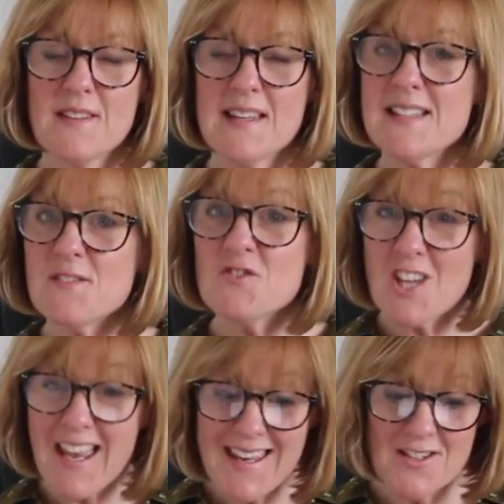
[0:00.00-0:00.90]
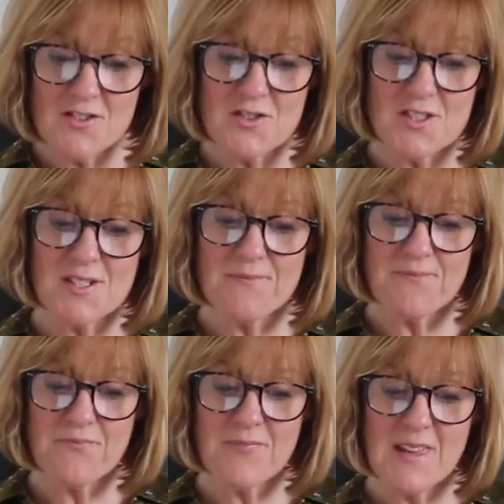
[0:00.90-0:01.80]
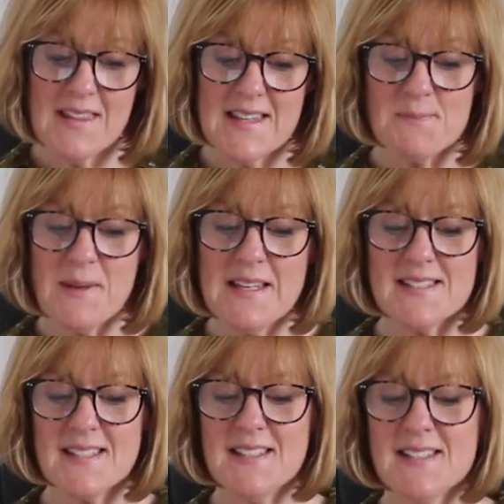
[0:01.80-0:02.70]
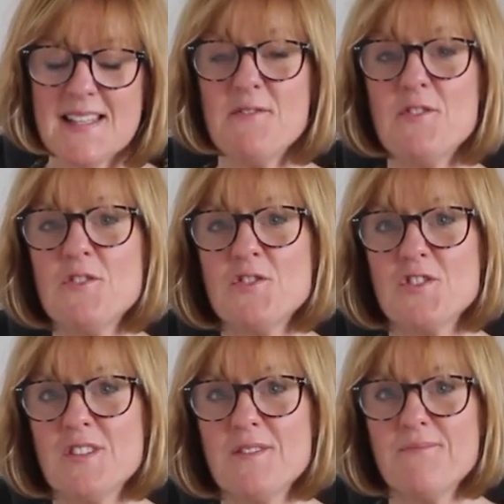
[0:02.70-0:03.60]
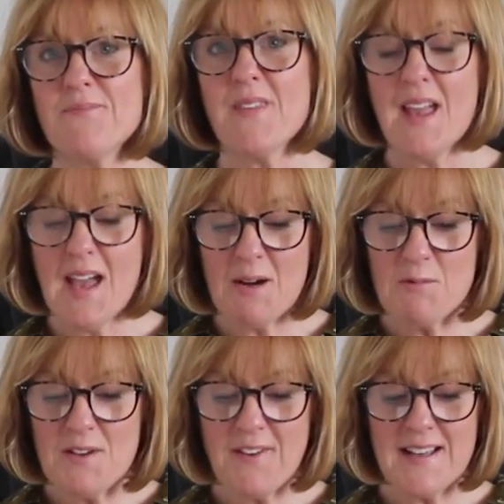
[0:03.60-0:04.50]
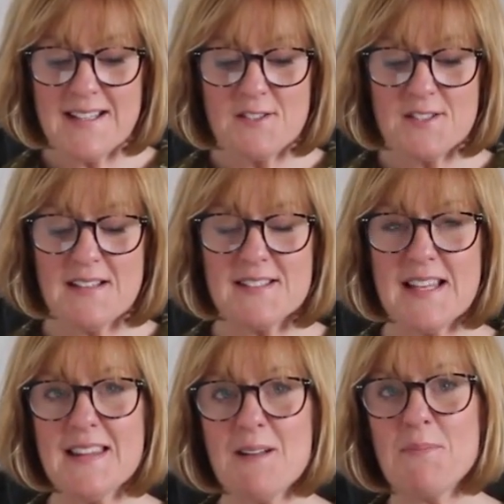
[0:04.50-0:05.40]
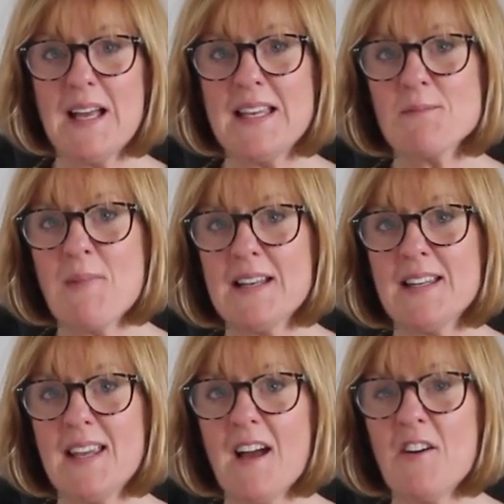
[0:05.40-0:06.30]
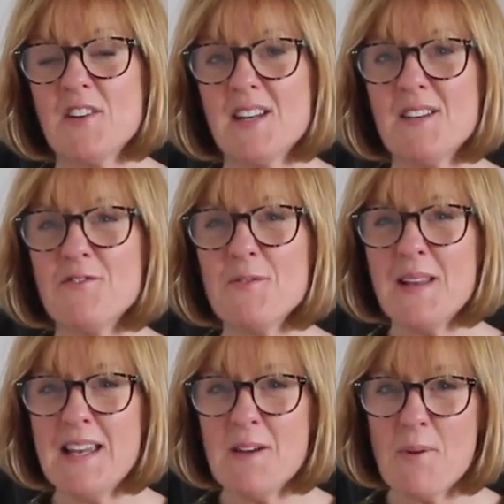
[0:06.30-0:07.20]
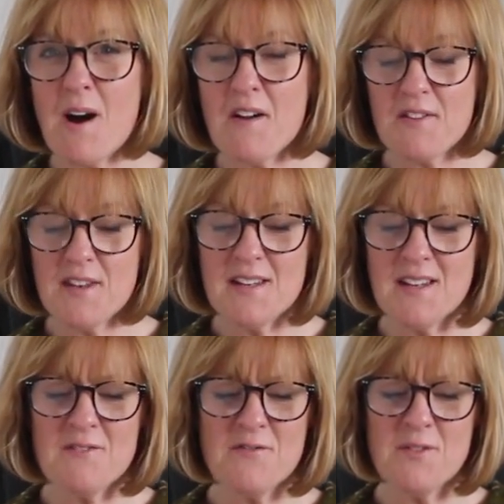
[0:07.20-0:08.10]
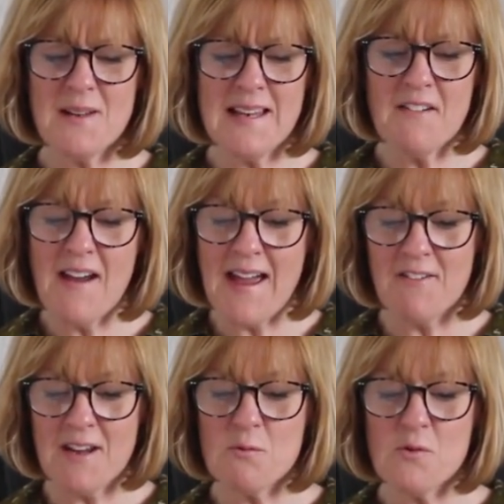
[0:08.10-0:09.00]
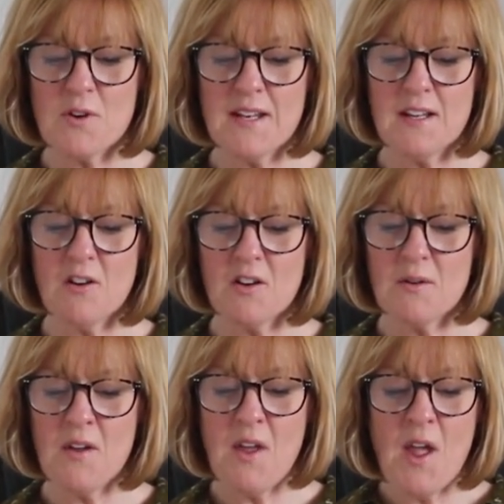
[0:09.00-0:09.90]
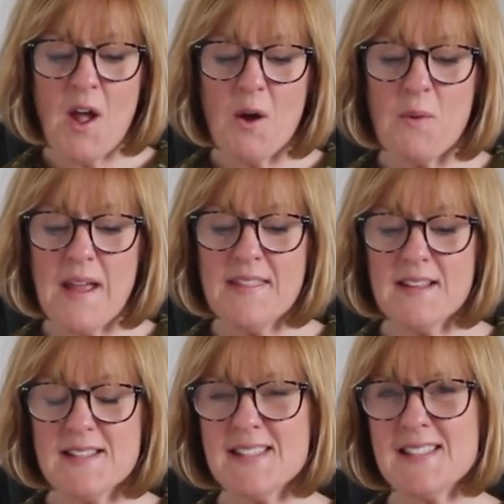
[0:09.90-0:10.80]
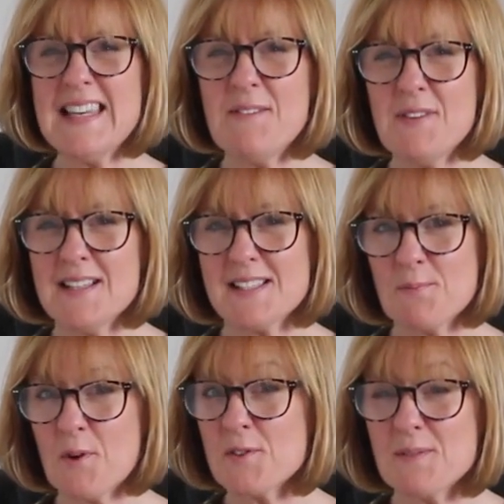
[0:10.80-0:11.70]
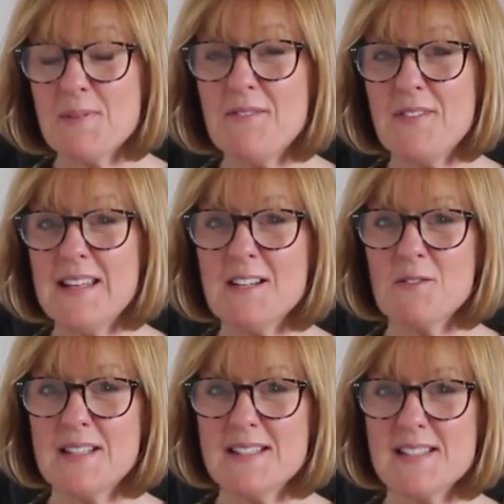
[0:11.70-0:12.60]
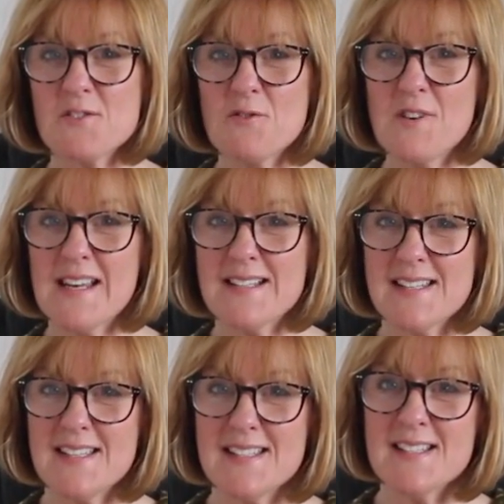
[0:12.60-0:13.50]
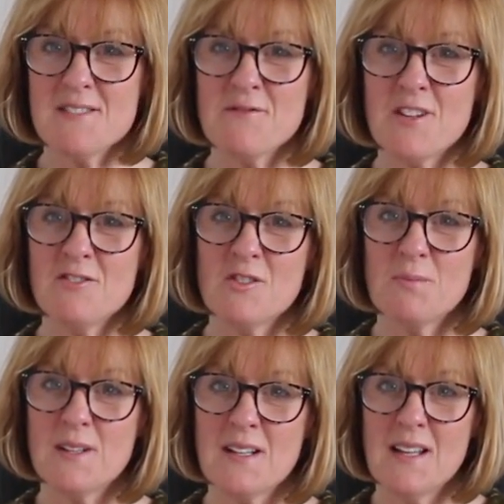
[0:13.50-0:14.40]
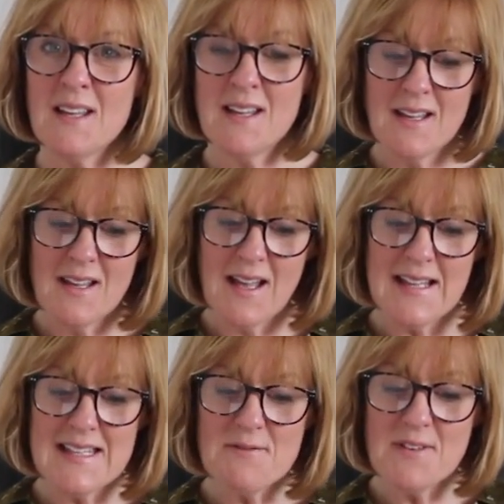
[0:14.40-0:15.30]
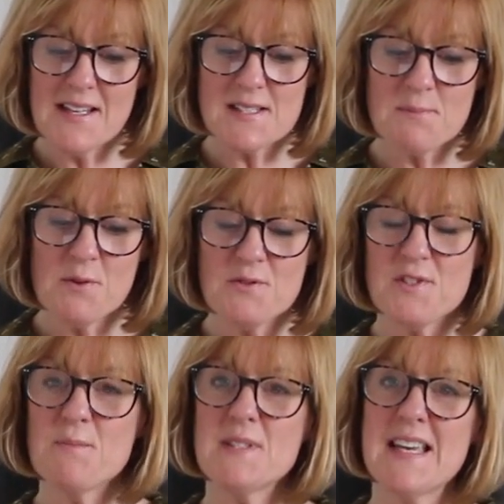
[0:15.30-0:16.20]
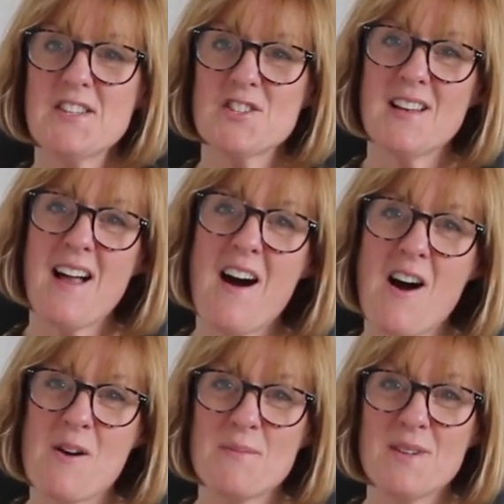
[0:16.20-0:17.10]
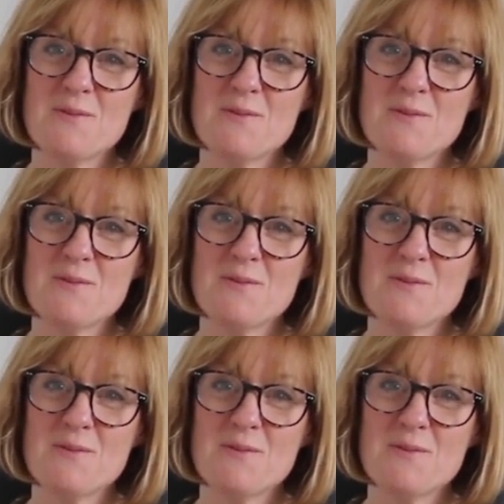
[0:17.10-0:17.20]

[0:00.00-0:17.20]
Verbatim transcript: Things have changed. There's been a sudden diversion, and we find ourselves like that blind man on an unfamiliar path in an unfamiliar area, walking along a, a way that is leaving us possibly feeling quite disorientated and vulnerable and even exposed to potential harm.